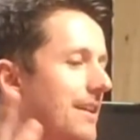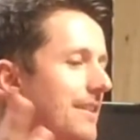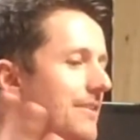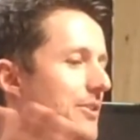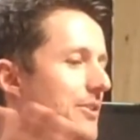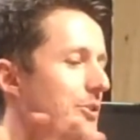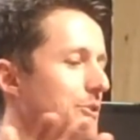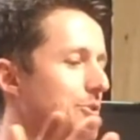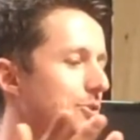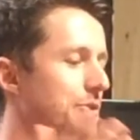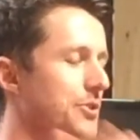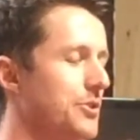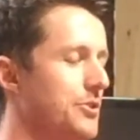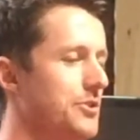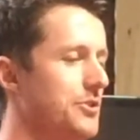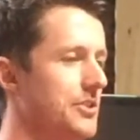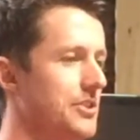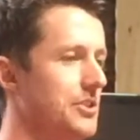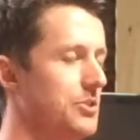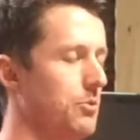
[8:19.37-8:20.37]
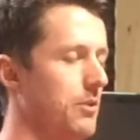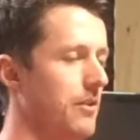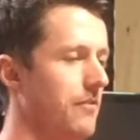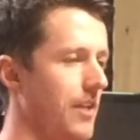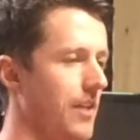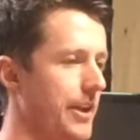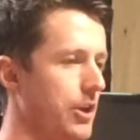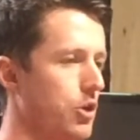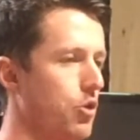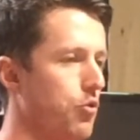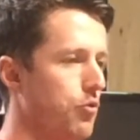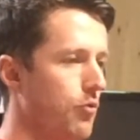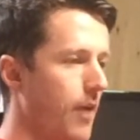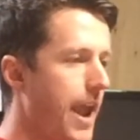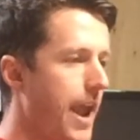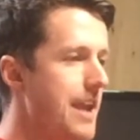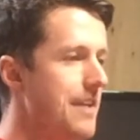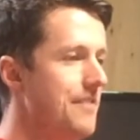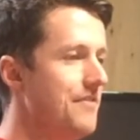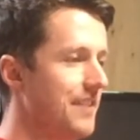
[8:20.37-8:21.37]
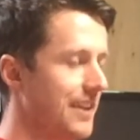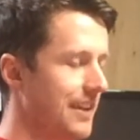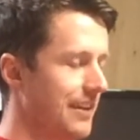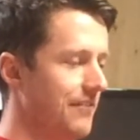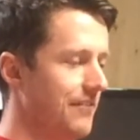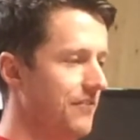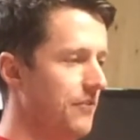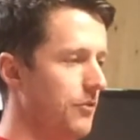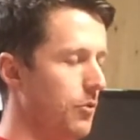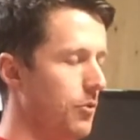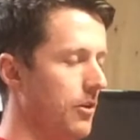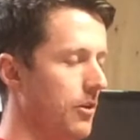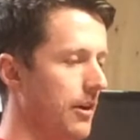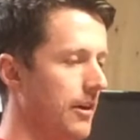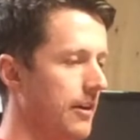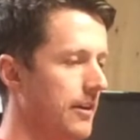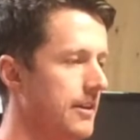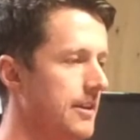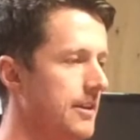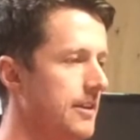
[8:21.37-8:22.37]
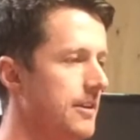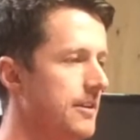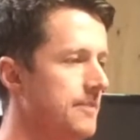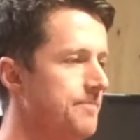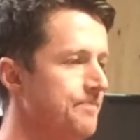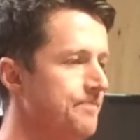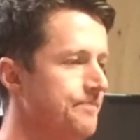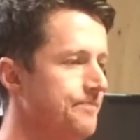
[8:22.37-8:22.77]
But there's this sort of like craving for